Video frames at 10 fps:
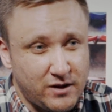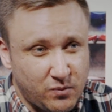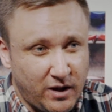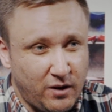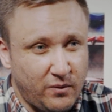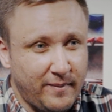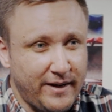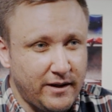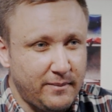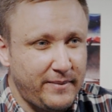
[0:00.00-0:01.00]
as well. We
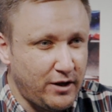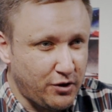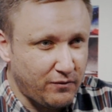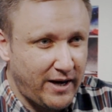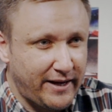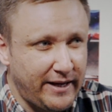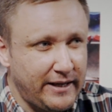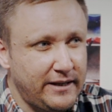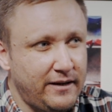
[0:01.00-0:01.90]
made a good racket,